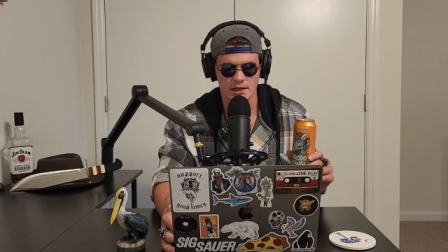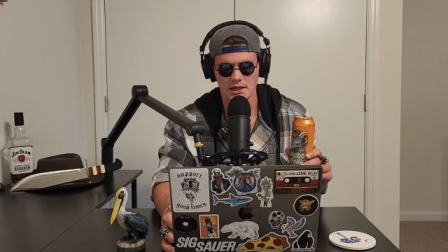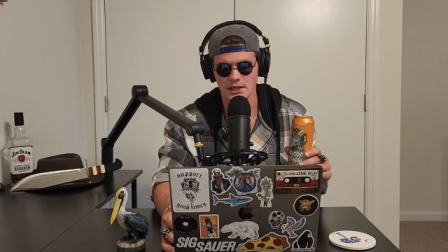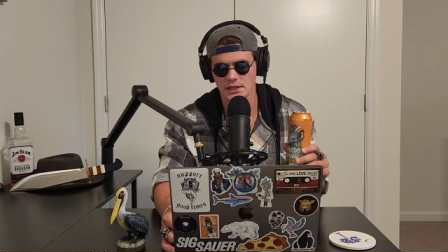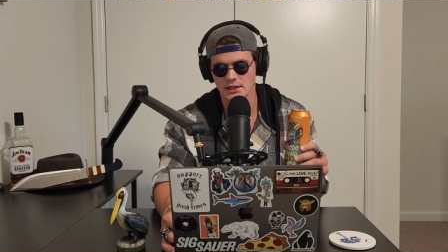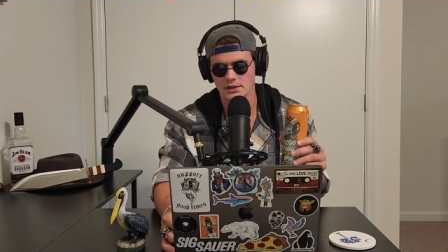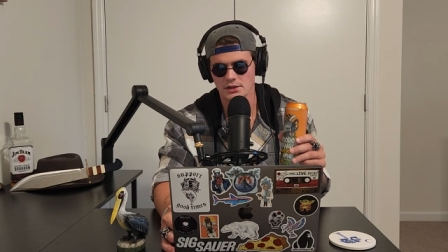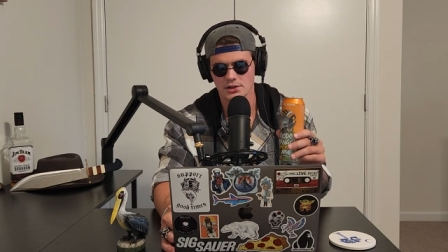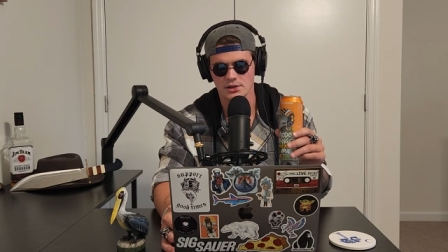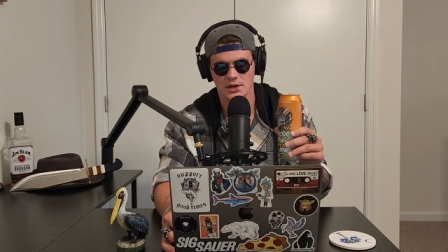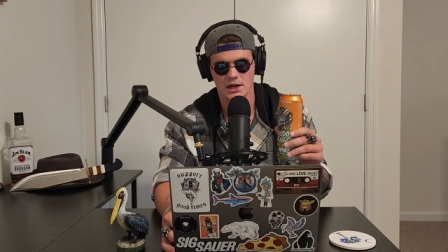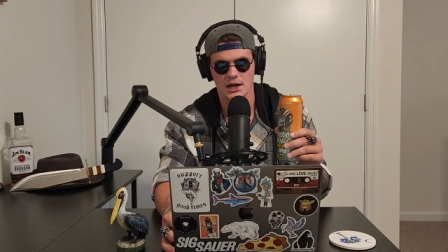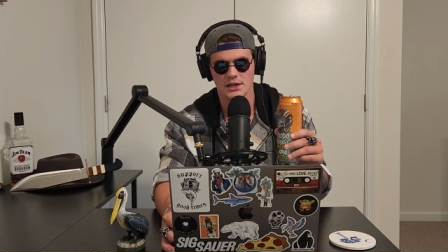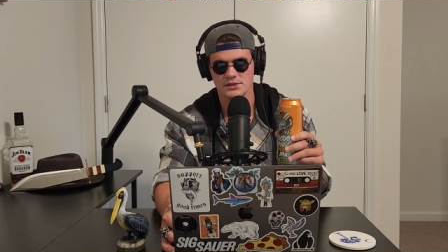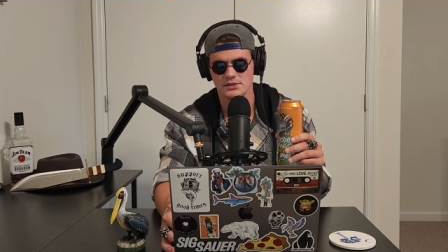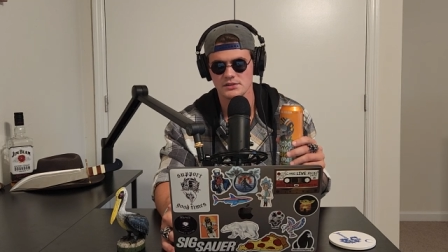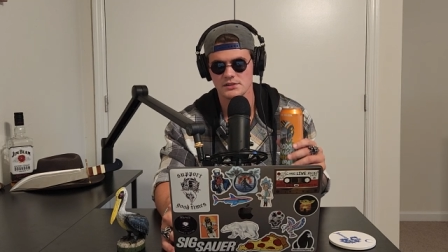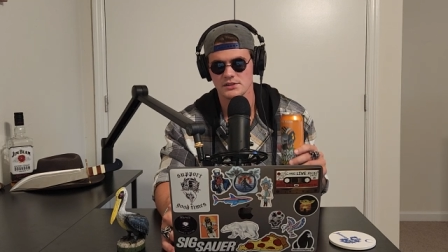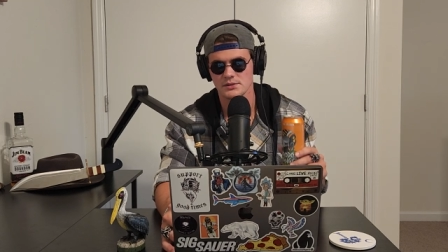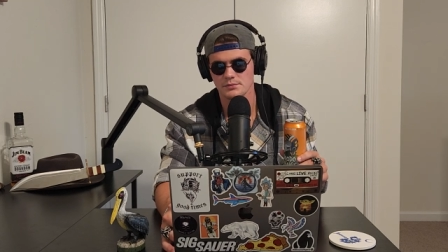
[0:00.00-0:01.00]
It either
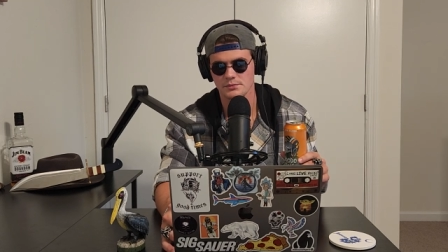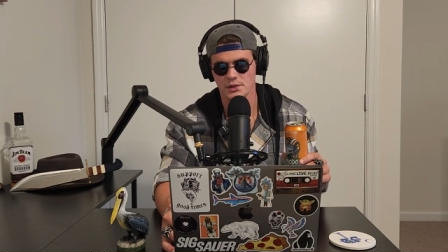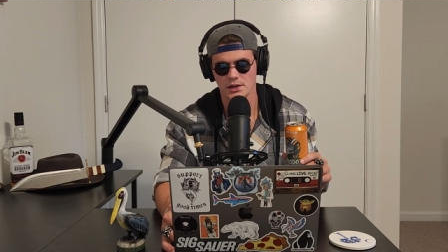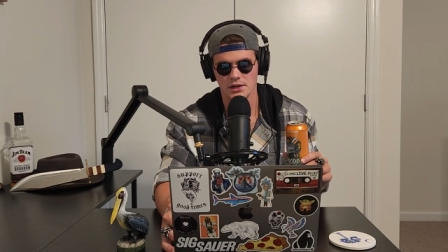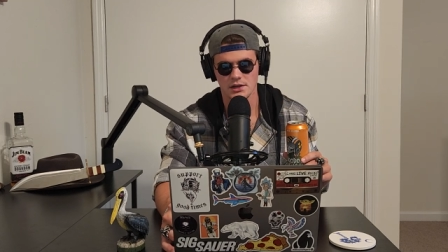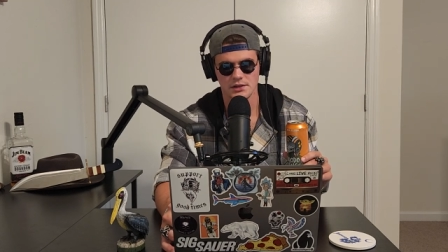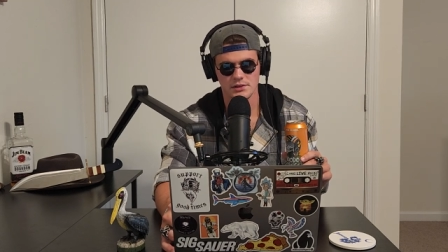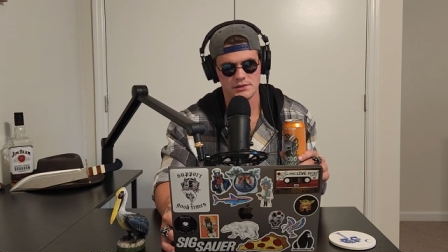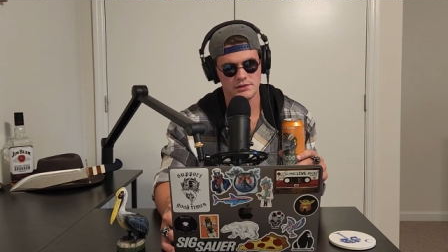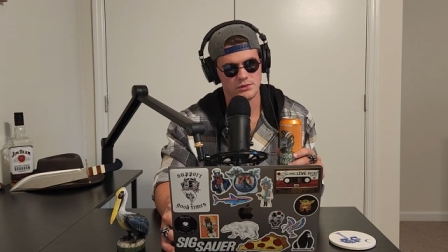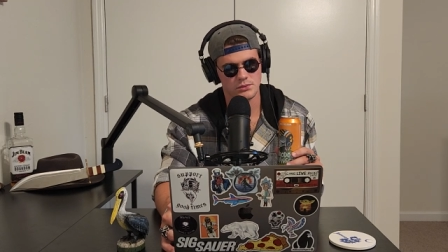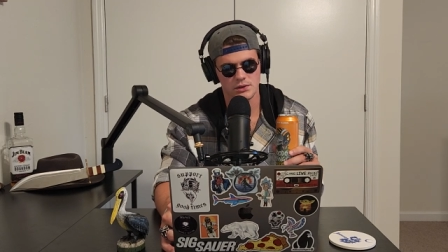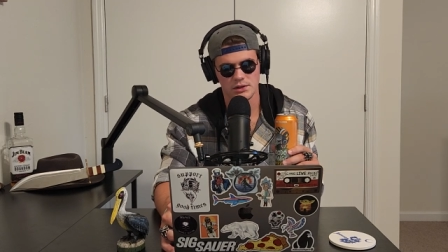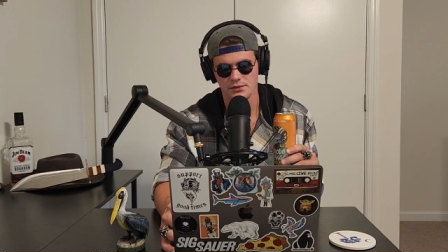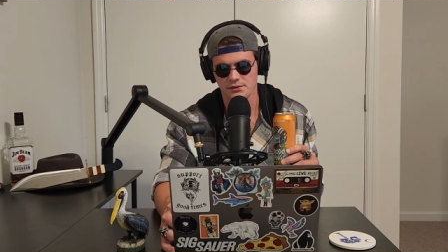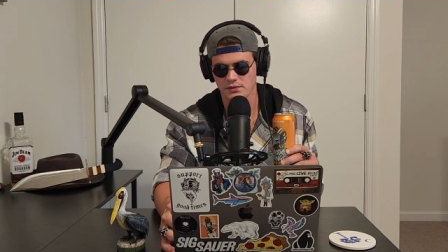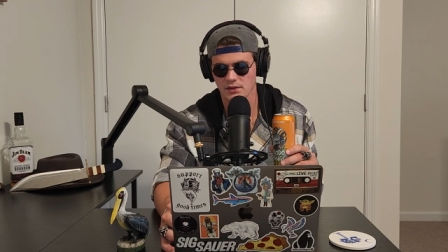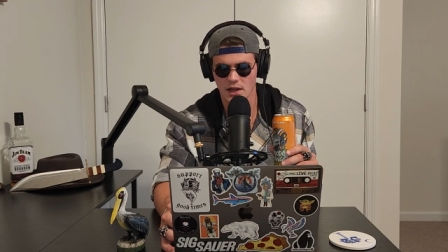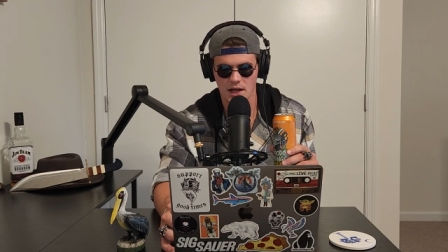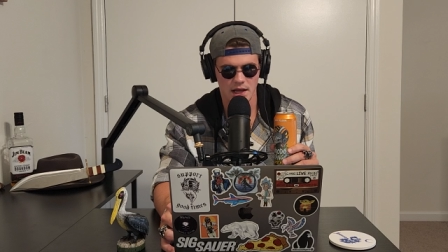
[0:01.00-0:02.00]
crashes and burns or we
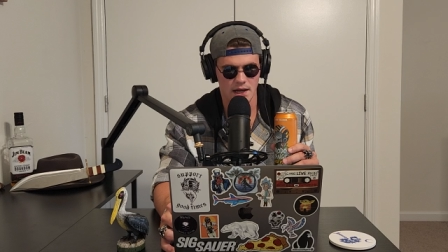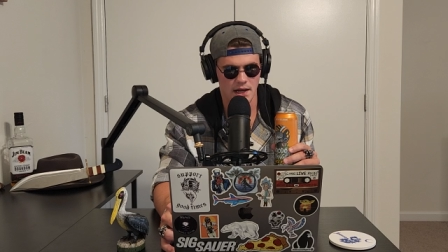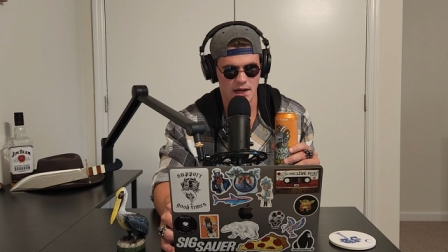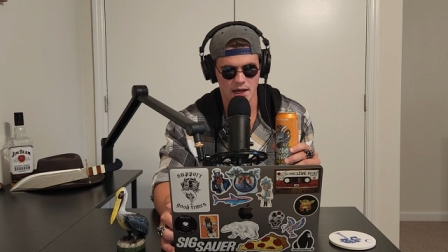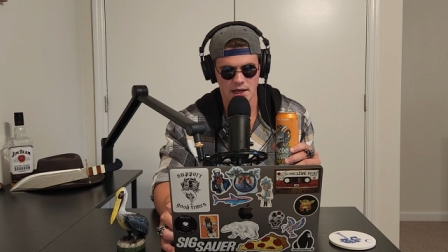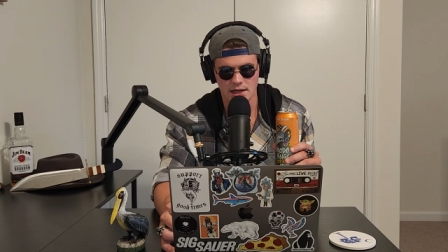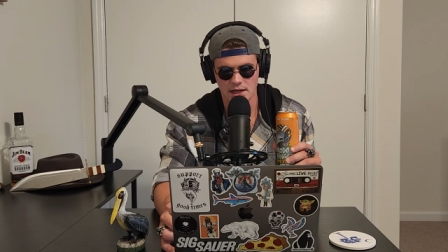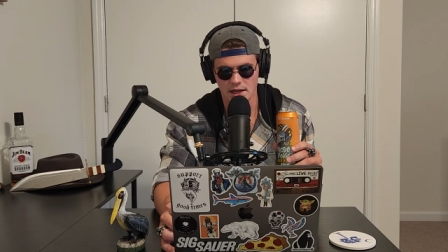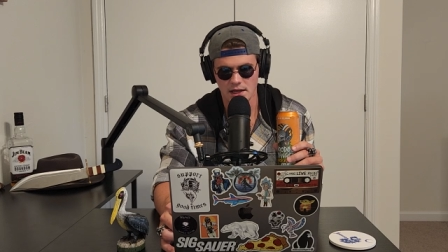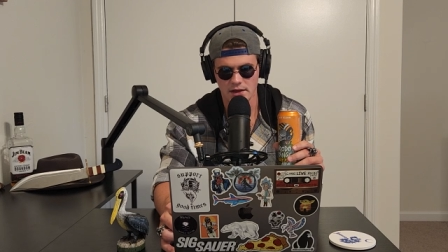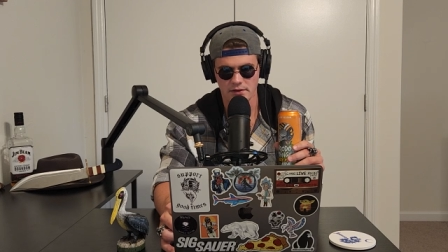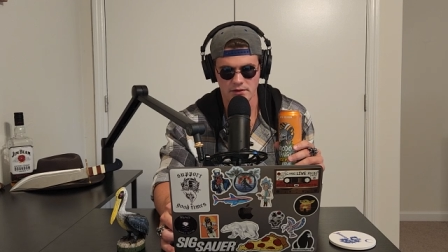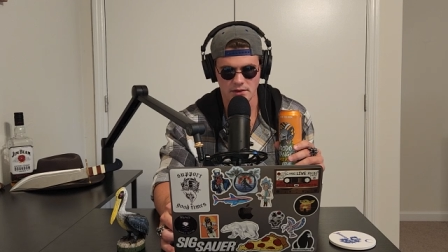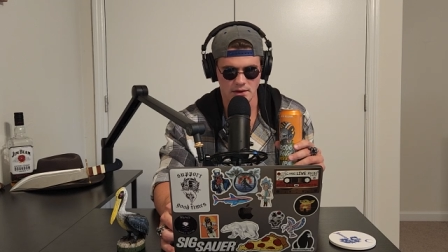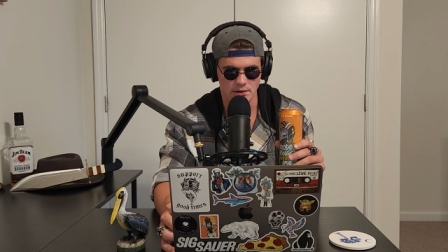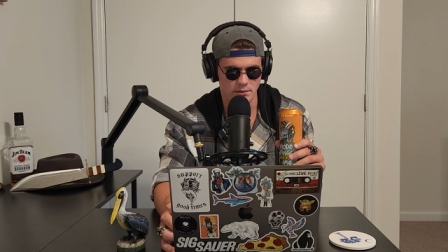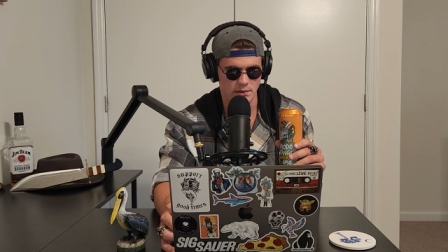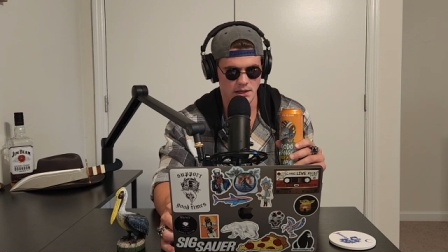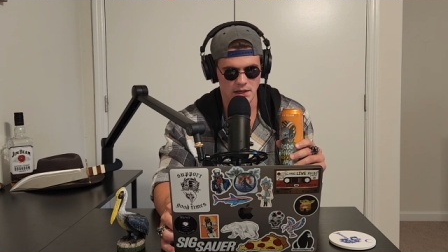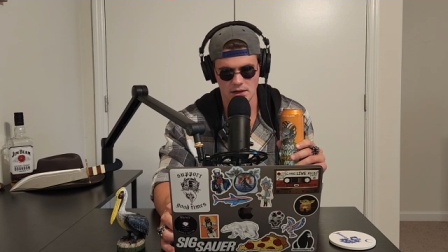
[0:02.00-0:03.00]
fly high to heaven
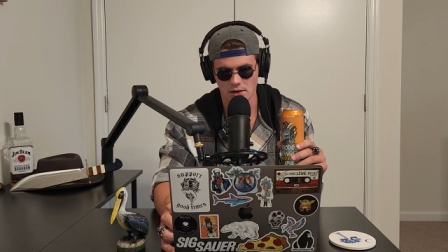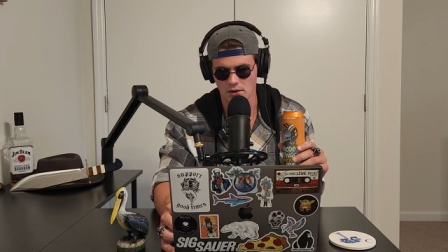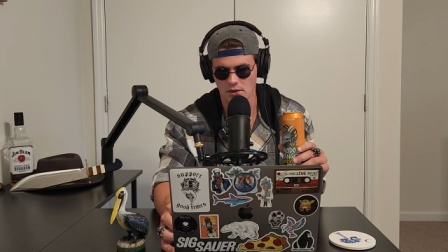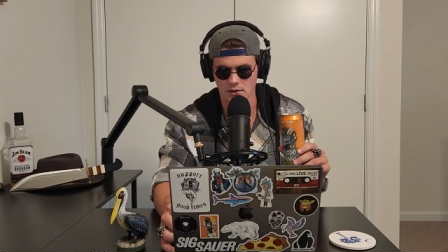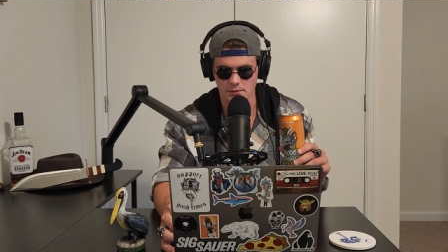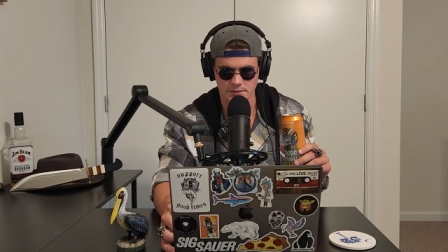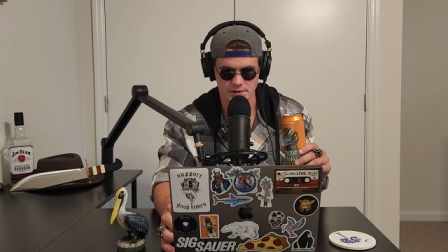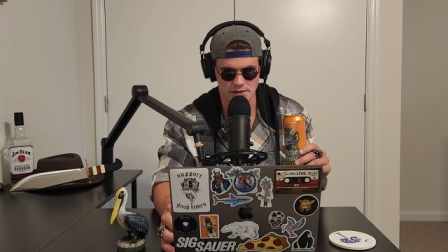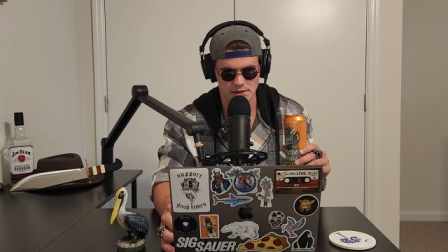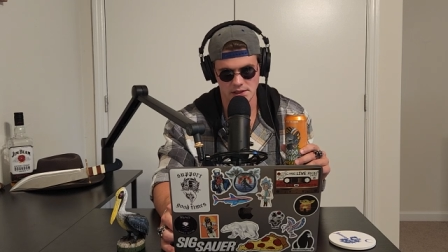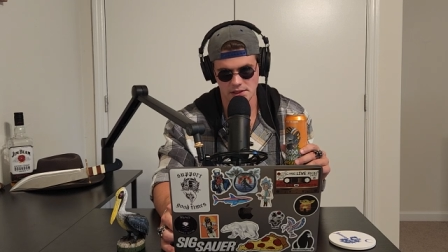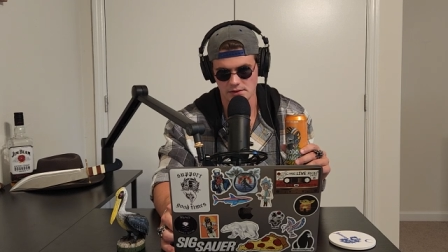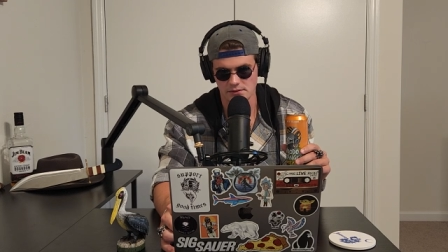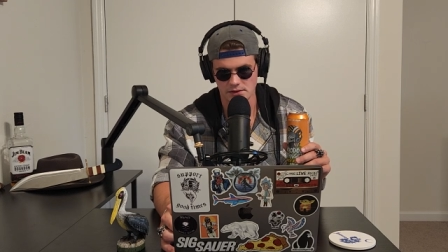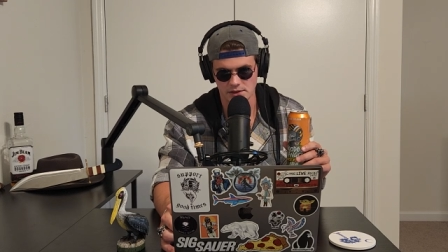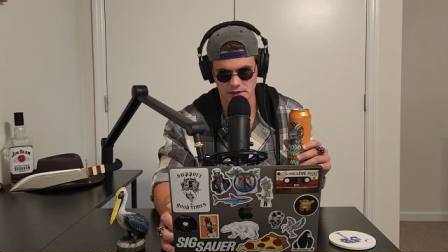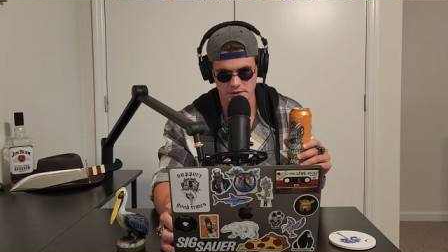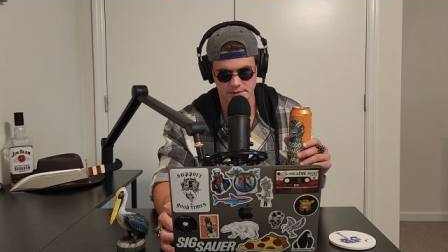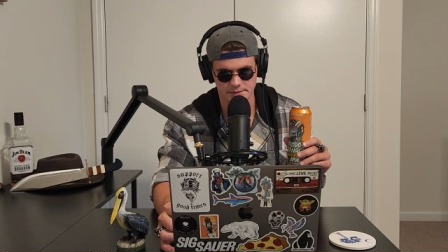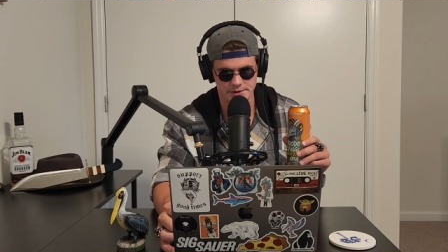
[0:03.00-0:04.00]
and we get home safe.
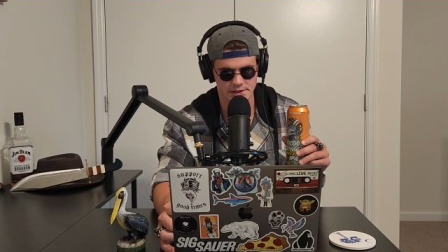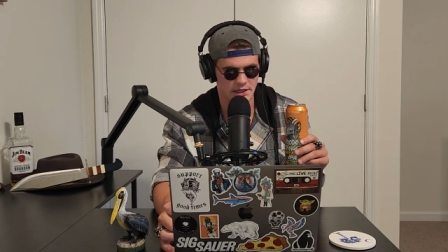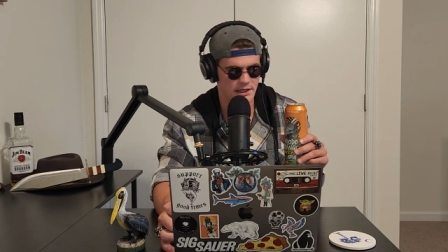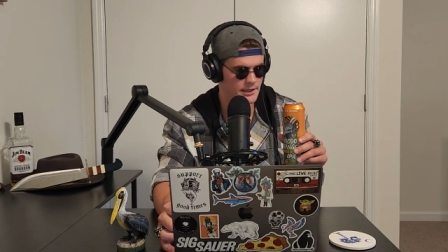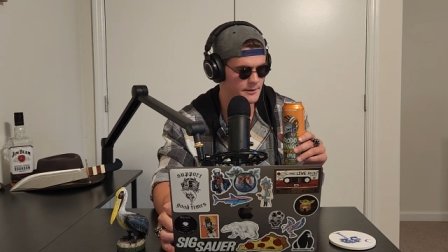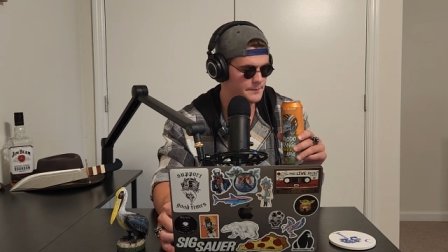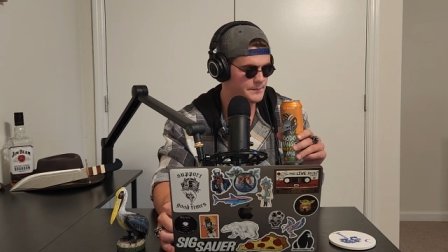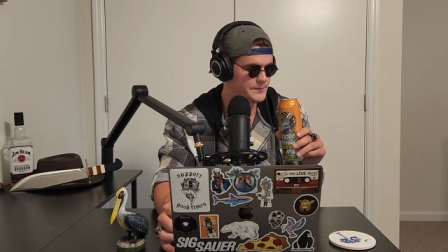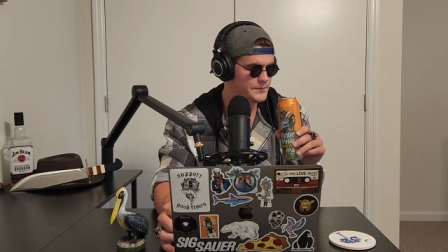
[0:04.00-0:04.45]
You know what I'm saying?